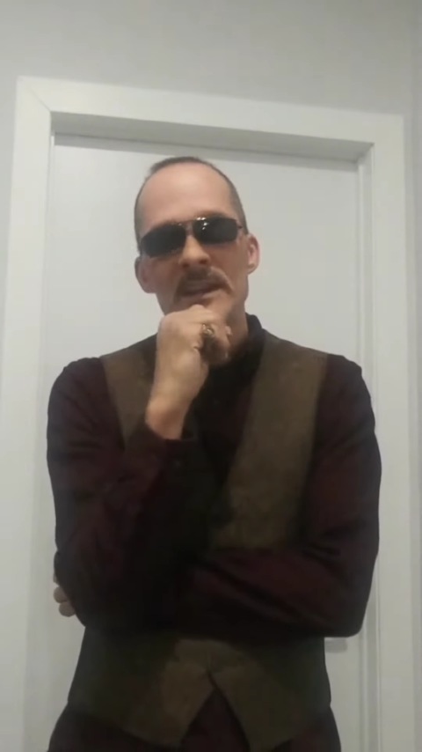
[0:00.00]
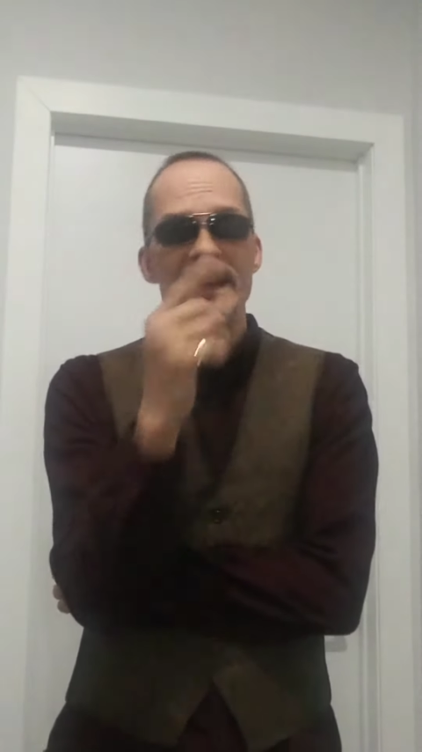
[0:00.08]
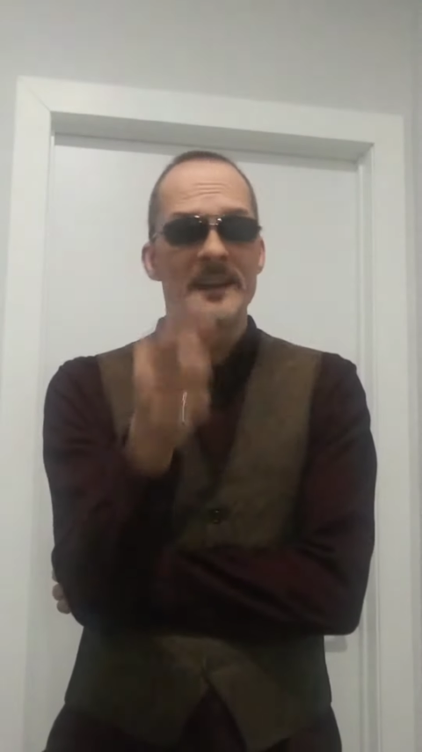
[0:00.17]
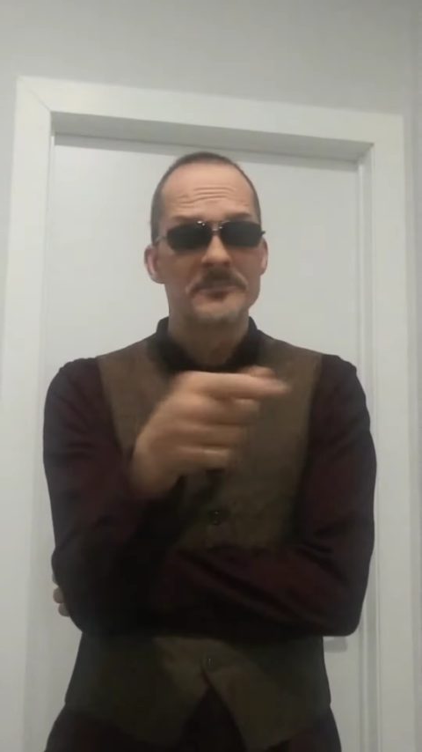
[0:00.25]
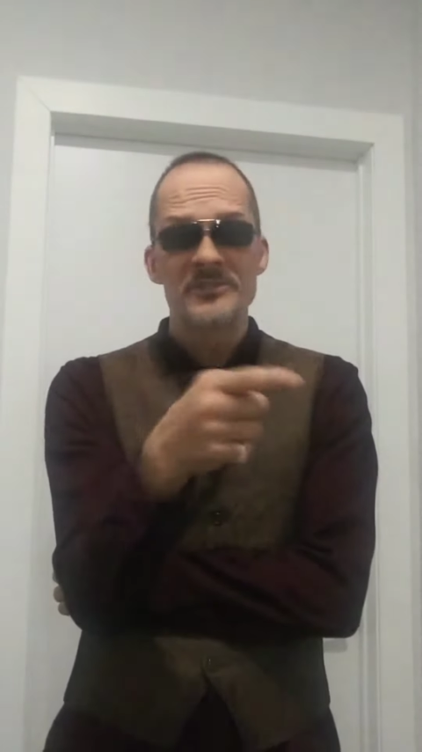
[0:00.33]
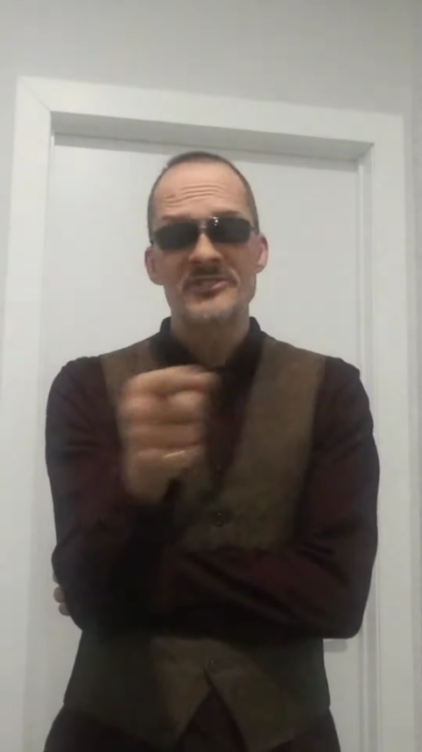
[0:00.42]

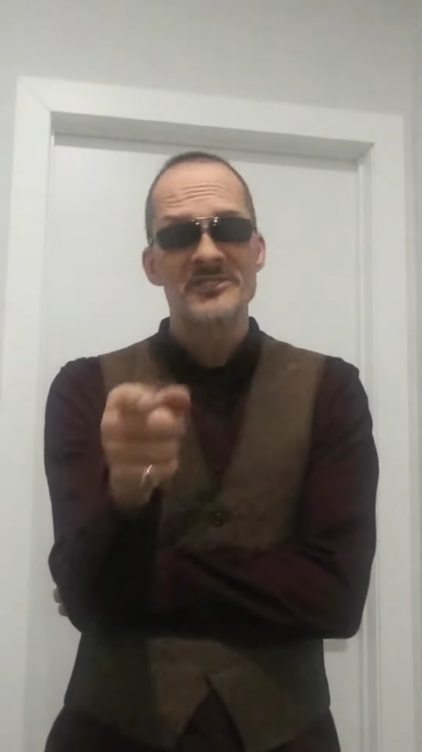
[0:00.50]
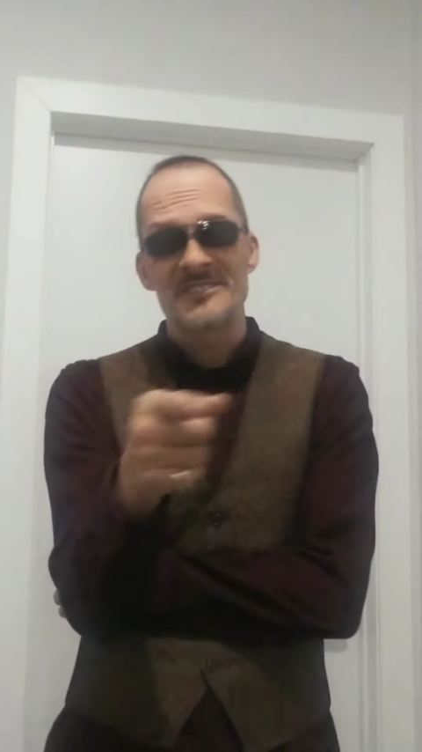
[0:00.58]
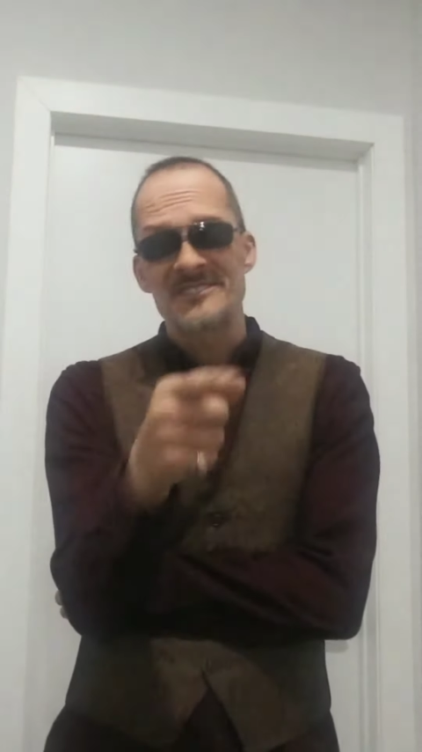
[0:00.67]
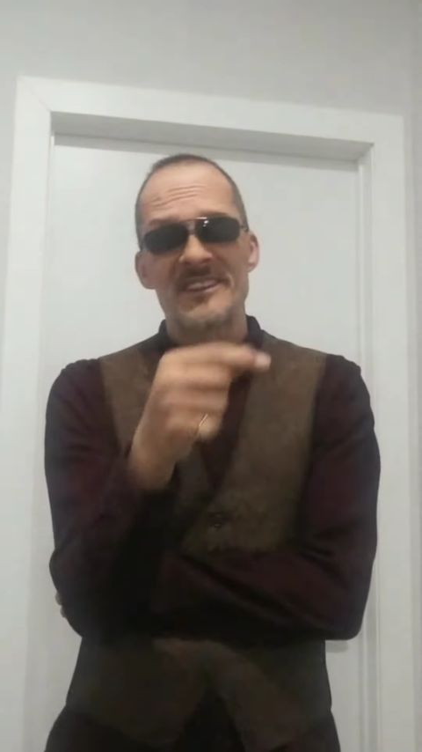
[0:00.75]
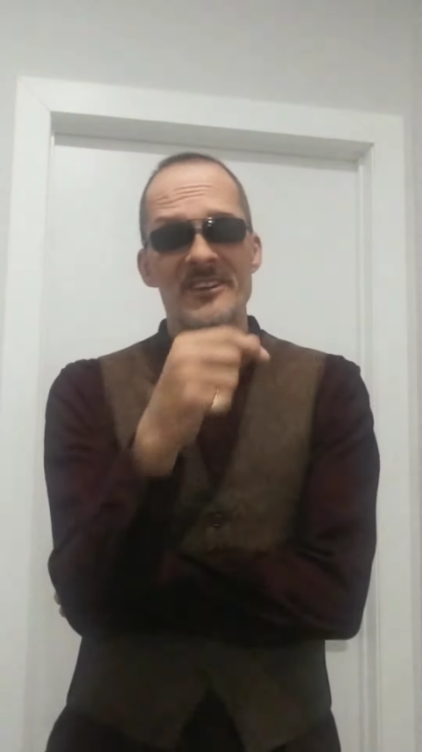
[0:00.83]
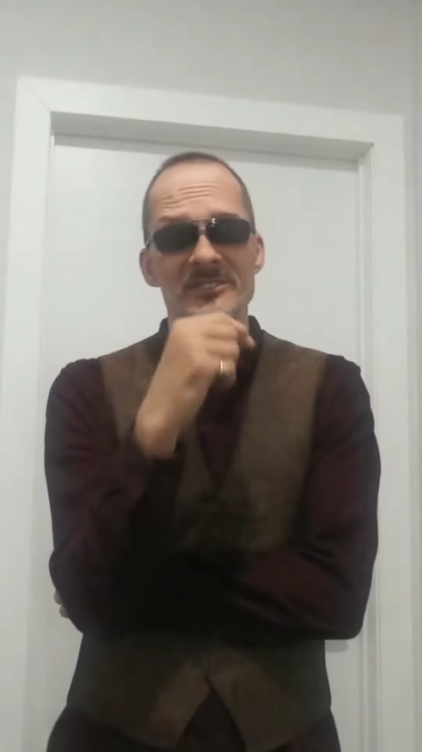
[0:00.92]
And I'm just gonna
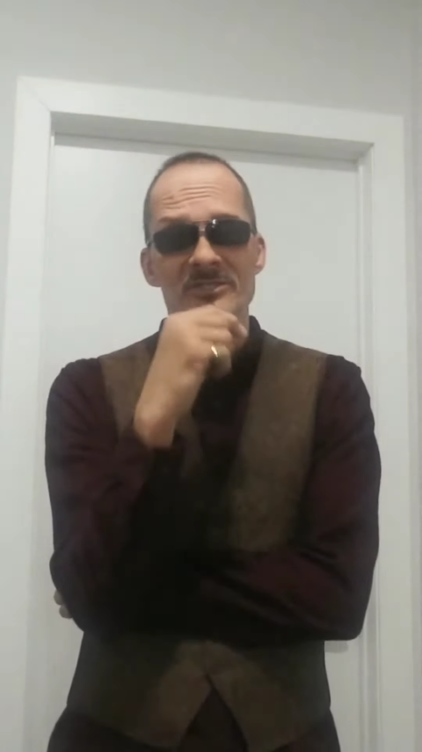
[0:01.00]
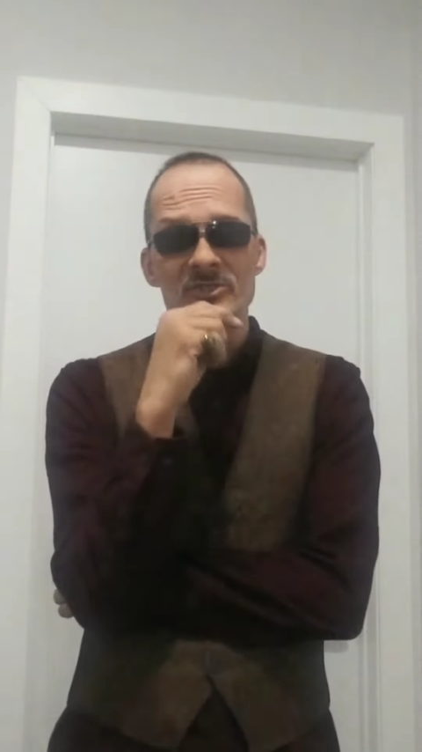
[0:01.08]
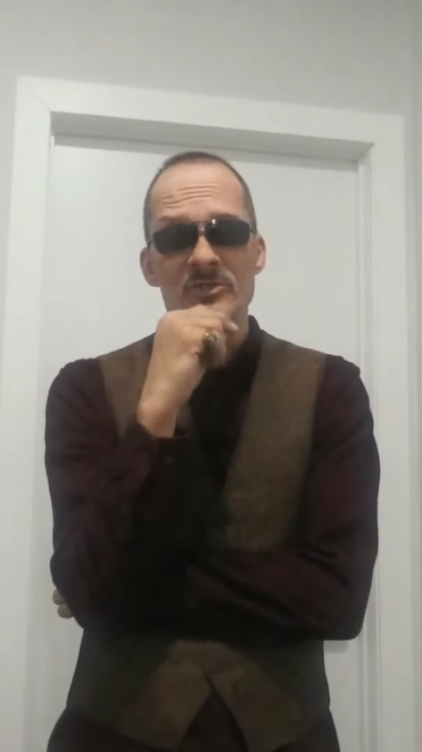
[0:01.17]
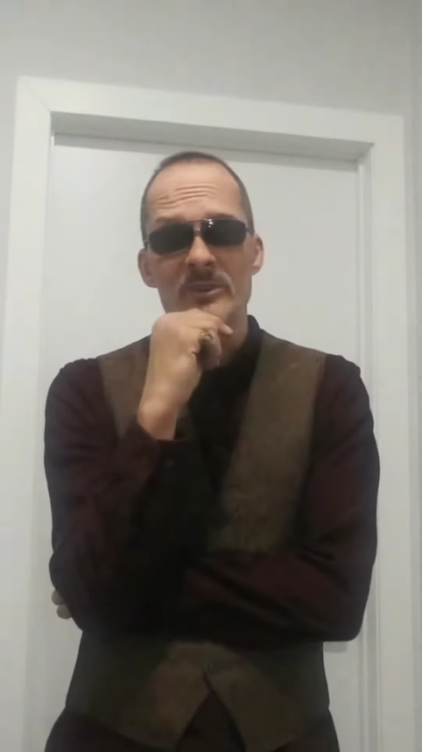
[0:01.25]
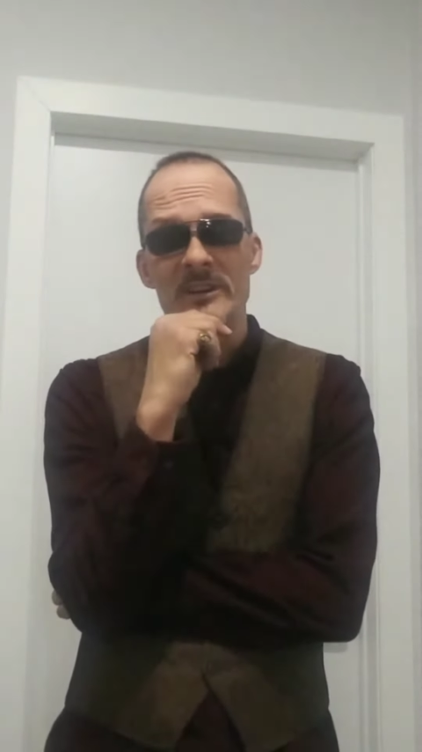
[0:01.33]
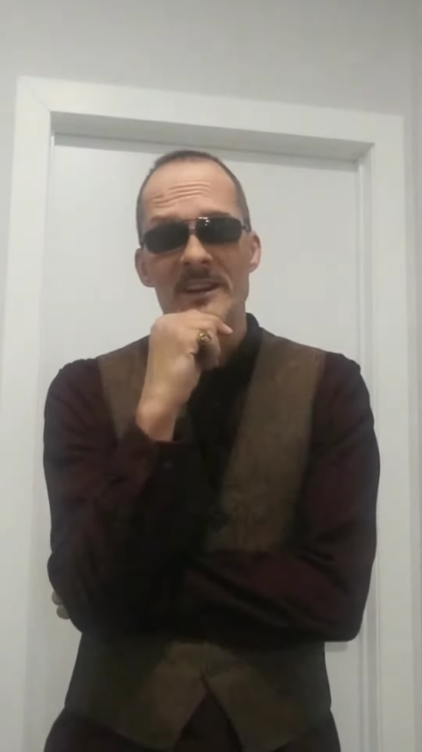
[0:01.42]
tell you
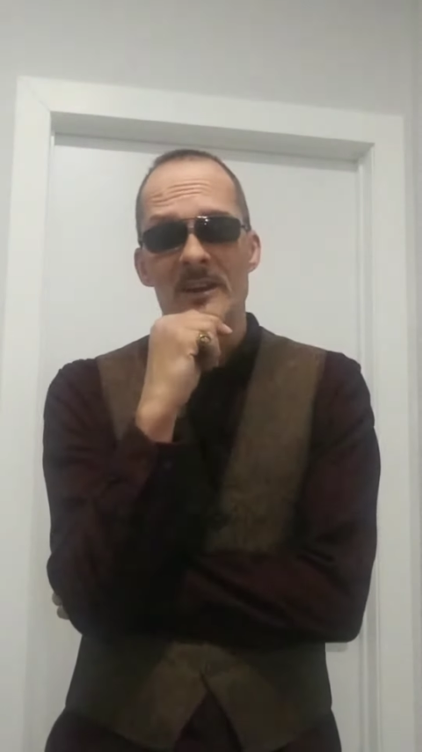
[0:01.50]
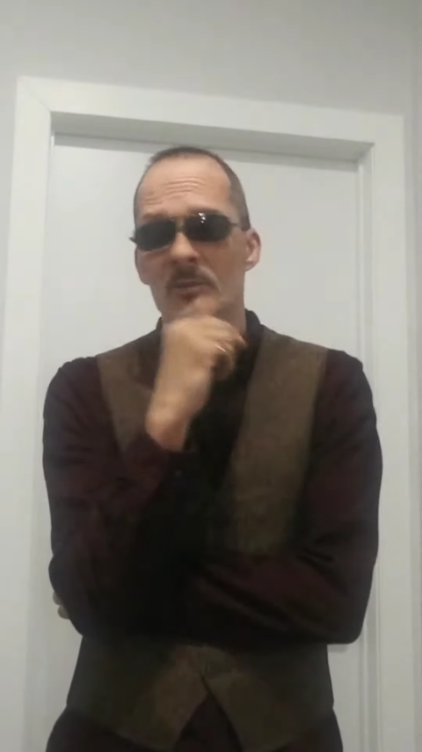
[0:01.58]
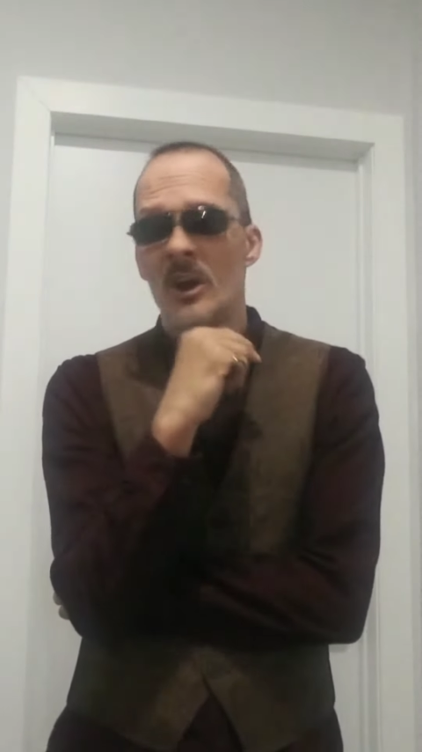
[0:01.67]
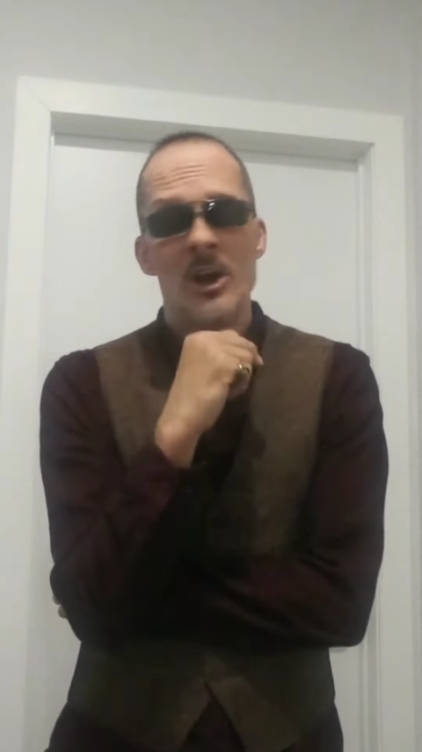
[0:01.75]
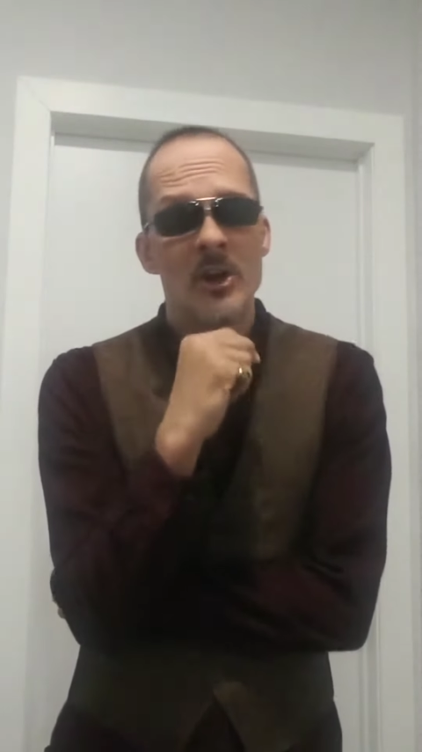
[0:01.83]
straight out,